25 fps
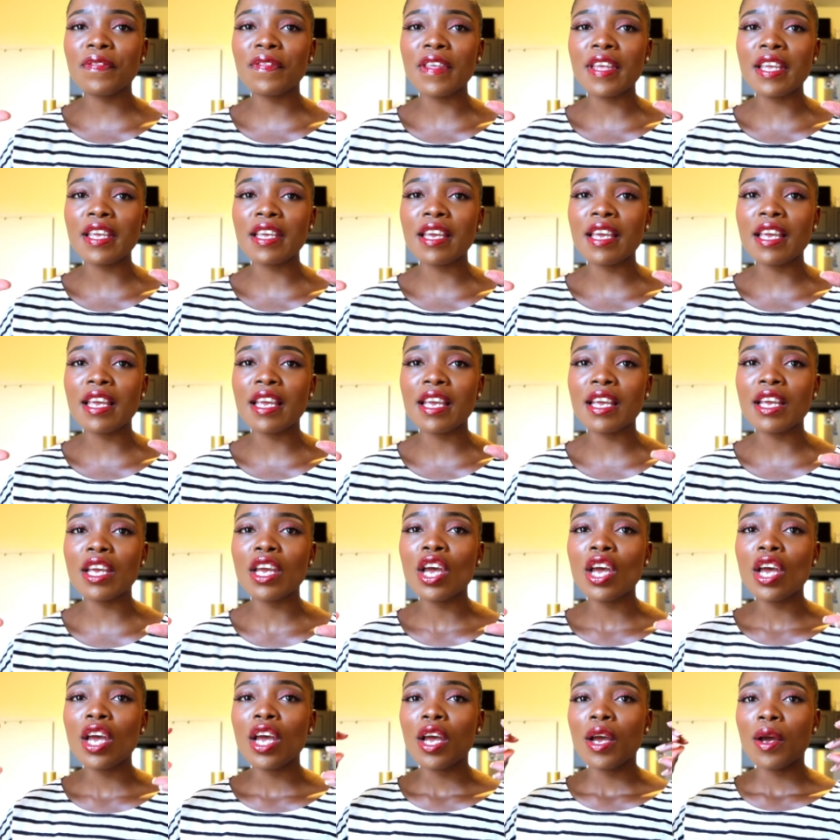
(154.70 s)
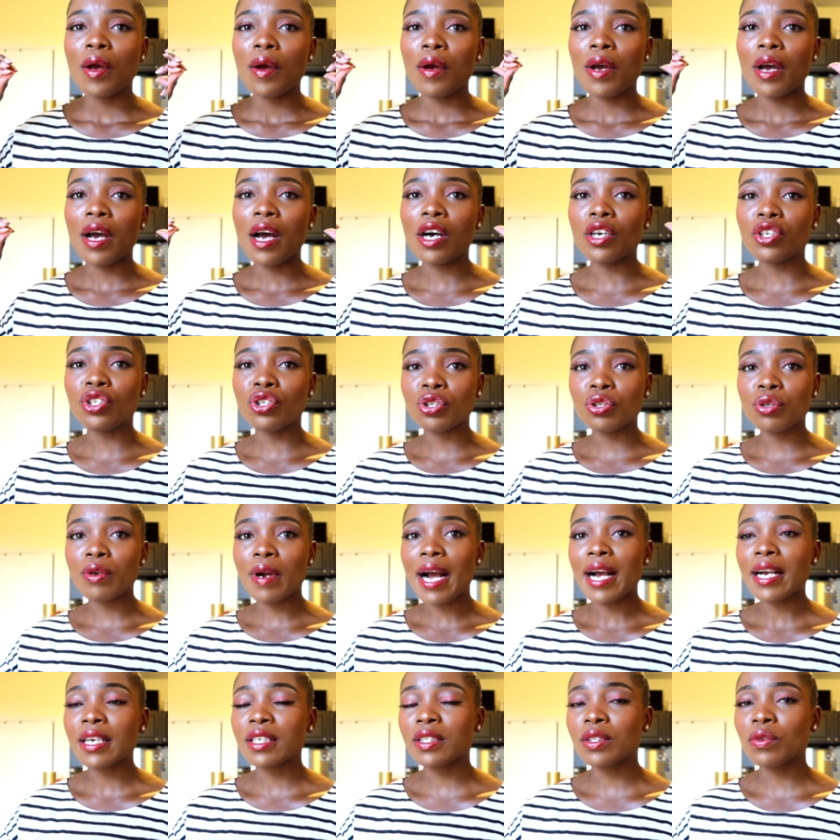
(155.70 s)
thinking
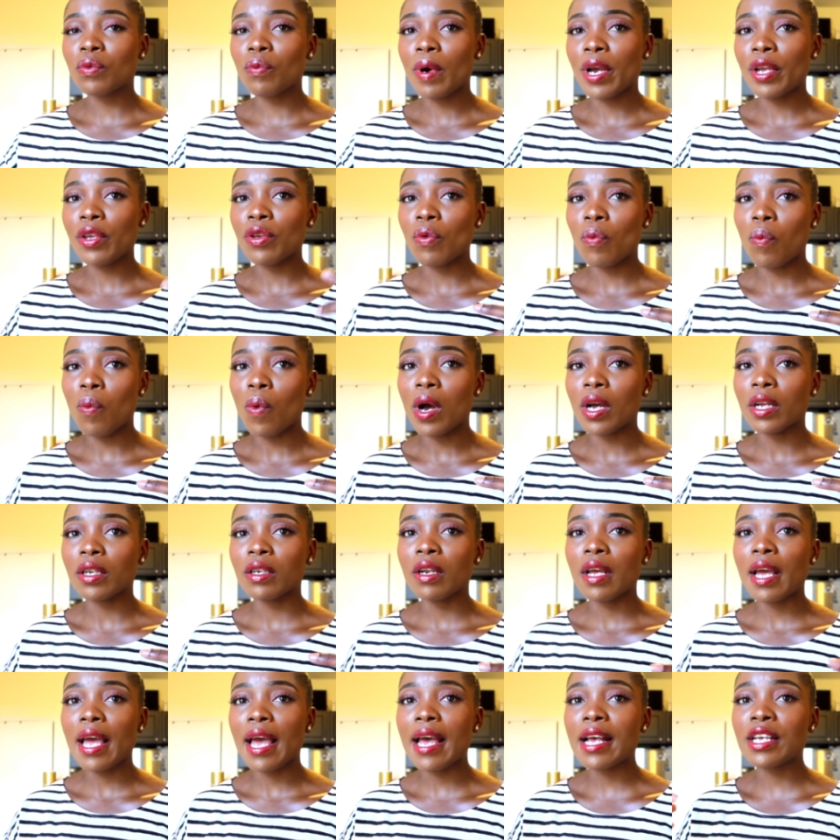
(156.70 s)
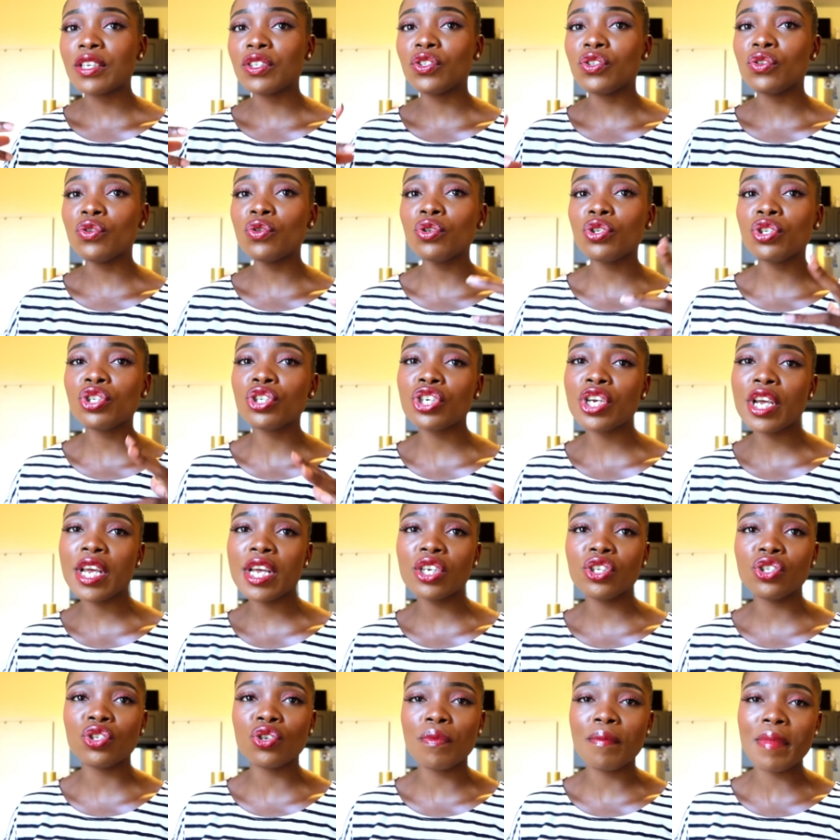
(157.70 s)
attracts what you want. As you
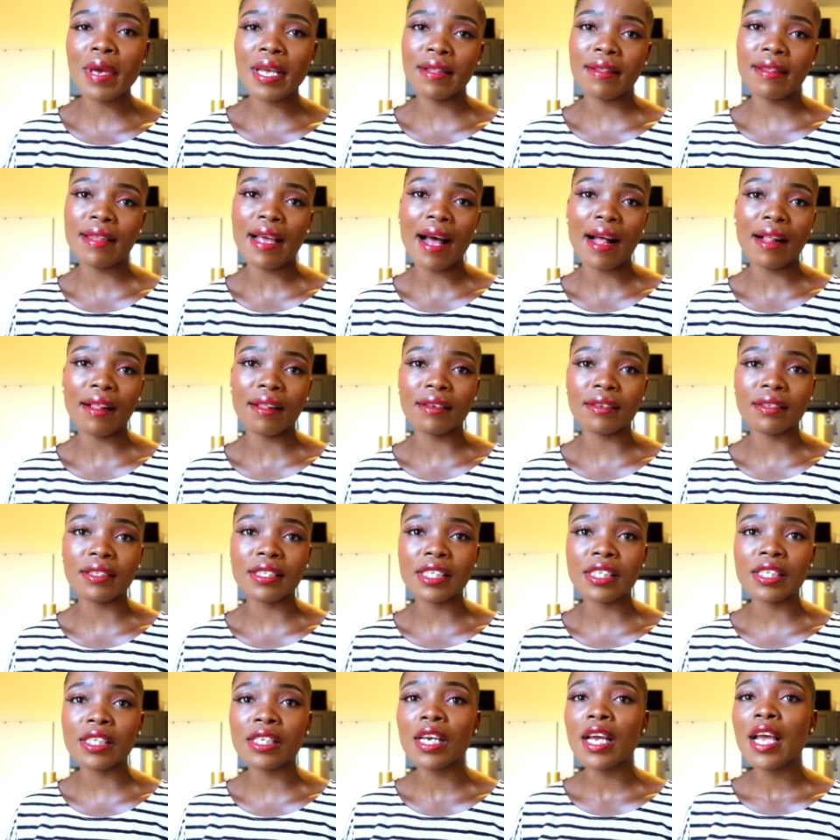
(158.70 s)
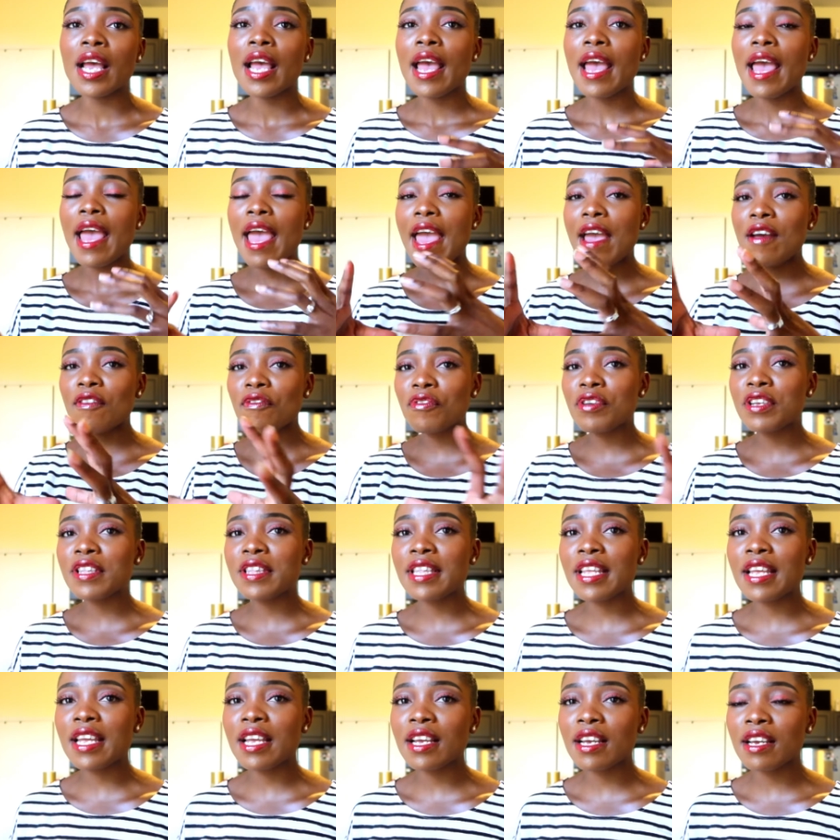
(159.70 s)
change your mentality,
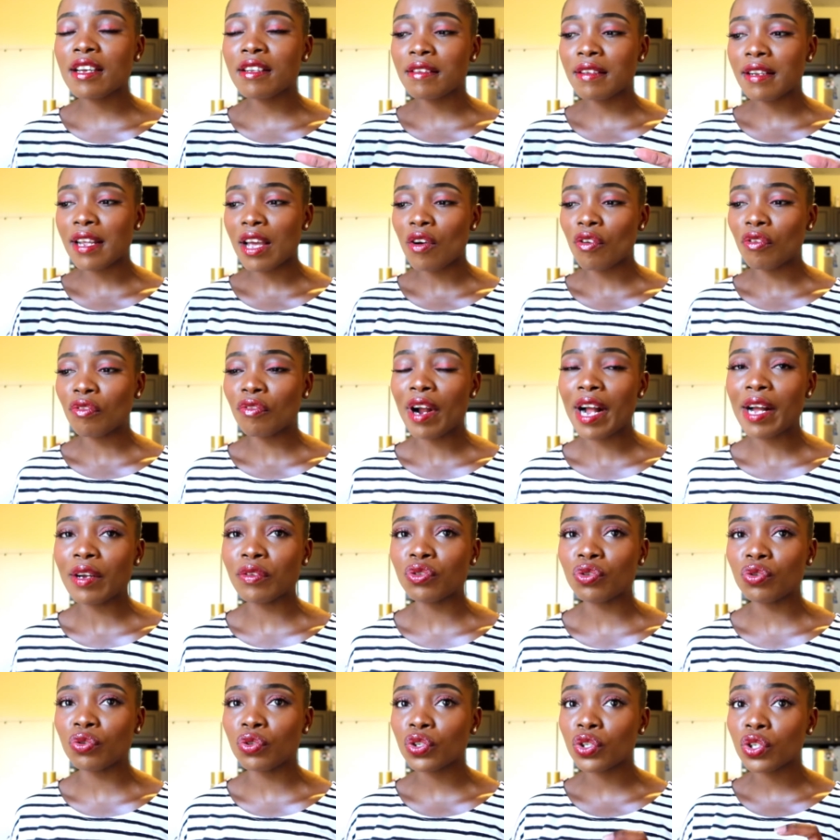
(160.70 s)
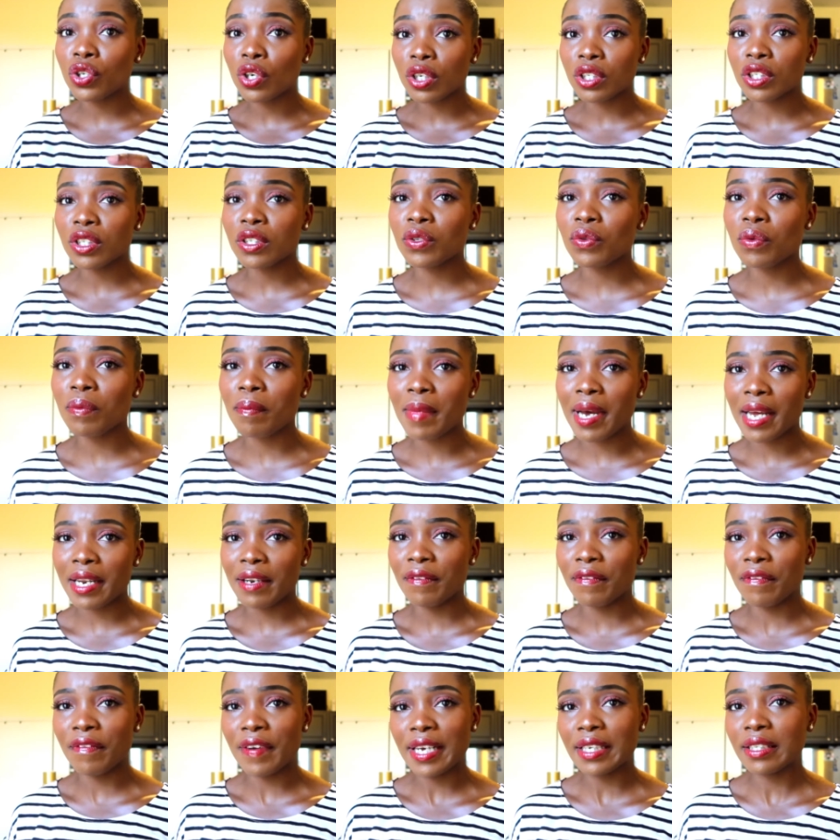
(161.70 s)
everything around you starts to
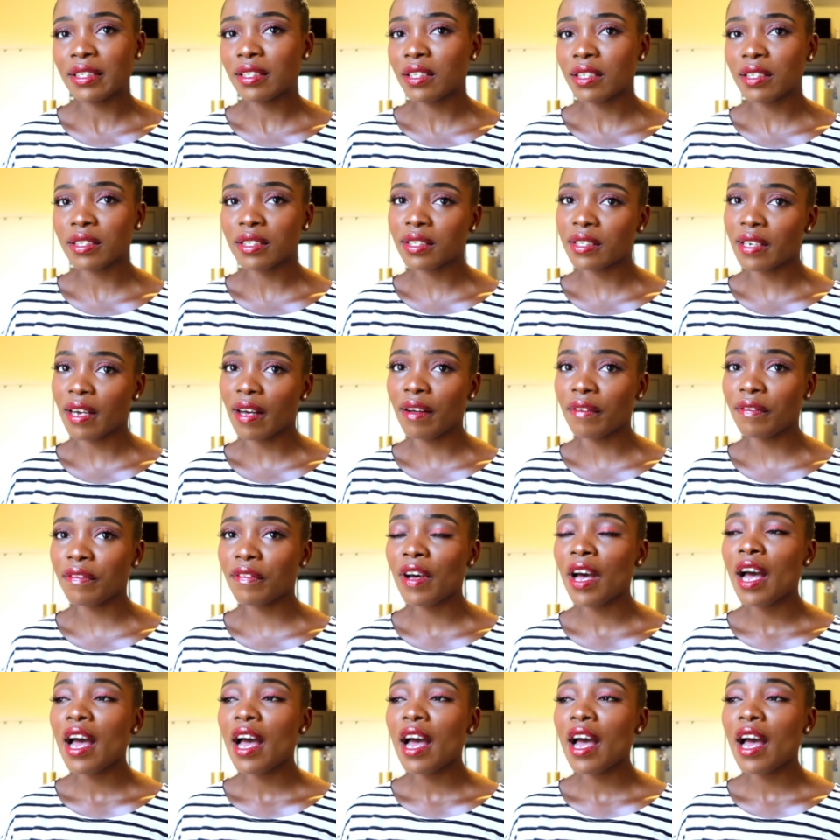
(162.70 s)
manifest itself.